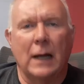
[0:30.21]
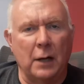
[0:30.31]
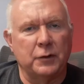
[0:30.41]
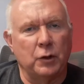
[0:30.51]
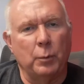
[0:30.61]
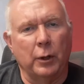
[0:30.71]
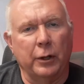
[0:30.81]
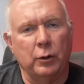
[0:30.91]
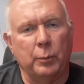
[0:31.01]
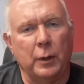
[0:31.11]
How stupid
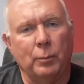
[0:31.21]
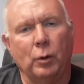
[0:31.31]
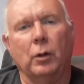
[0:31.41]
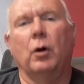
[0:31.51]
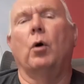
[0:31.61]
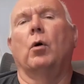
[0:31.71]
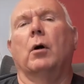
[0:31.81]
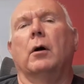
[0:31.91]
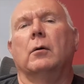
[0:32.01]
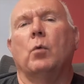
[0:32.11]
are you people?
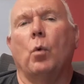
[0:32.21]
Or